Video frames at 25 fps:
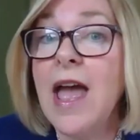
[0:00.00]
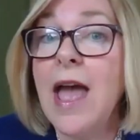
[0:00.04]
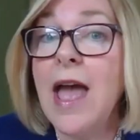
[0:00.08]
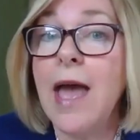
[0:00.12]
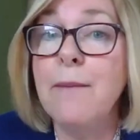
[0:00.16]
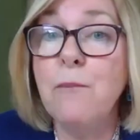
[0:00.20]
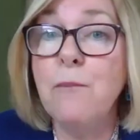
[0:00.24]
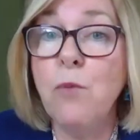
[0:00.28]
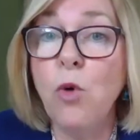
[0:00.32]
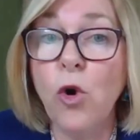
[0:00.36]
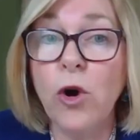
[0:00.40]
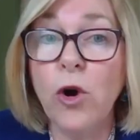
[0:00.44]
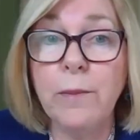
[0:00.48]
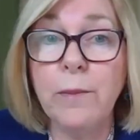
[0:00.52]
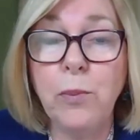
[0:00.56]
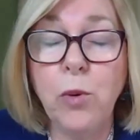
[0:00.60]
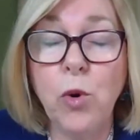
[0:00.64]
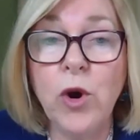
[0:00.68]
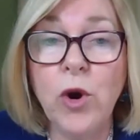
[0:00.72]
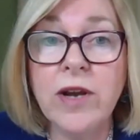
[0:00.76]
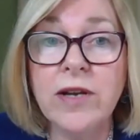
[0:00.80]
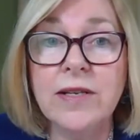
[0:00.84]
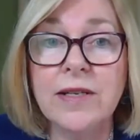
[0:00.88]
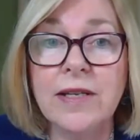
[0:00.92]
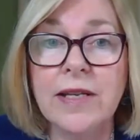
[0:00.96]
And more
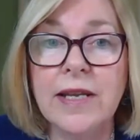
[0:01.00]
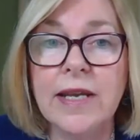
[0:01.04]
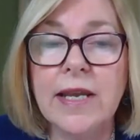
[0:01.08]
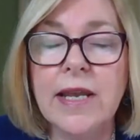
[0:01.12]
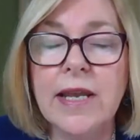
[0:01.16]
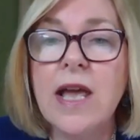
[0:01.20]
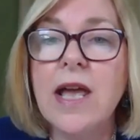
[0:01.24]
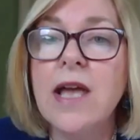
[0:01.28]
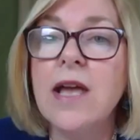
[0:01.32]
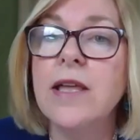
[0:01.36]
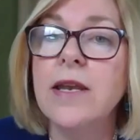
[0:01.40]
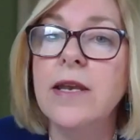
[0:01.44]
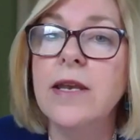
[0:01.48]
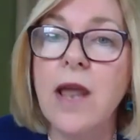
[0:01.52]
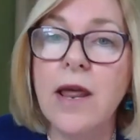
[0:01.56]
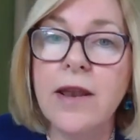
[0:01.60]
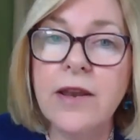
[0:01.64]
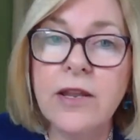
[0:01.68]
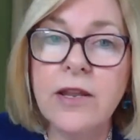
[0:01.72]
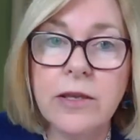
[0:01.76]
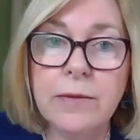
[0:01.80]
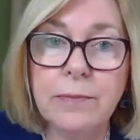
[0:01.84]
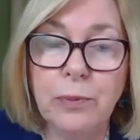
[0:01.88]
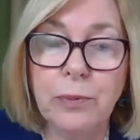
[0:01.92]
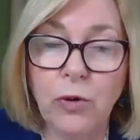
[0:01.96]
importantly, none
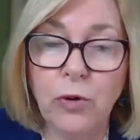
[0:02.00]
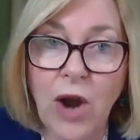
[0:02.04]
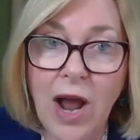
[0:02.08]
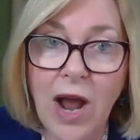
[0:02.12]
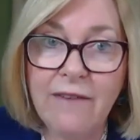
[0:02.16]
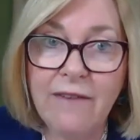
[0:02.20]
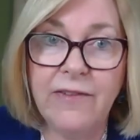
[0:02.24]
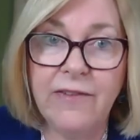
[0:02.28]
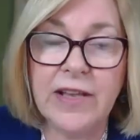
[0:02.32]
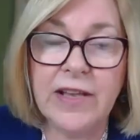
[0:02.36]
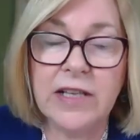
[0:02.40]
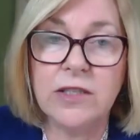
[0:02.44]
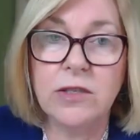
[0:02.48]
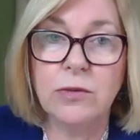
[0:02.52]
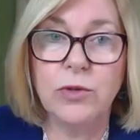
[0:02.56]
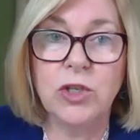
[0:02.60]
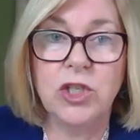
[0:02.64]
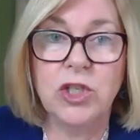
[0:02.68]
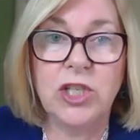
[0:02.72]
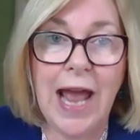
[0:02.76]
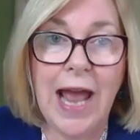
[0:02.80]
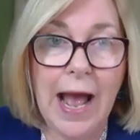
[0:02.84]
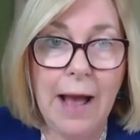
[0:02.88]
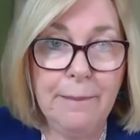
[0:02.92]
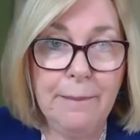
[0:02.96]
of the profits
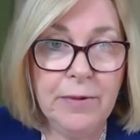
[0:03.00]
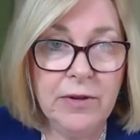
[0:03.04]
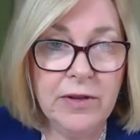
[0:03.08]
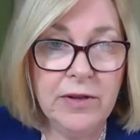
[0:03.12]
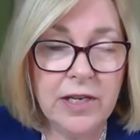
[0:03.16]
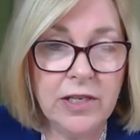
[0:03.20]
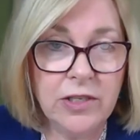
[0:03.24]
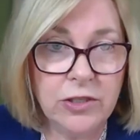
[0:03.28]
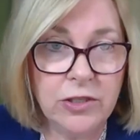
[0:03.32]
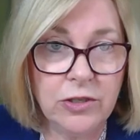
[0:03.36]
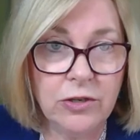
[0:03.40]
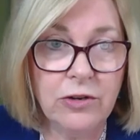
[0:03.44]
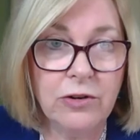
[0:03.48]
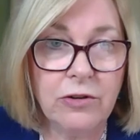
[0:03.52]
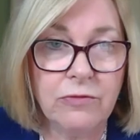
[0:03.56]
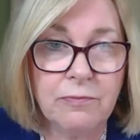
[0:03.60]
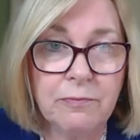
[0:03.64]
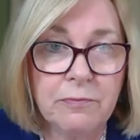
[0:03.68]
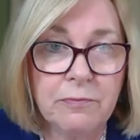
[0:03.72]
which Apple has earned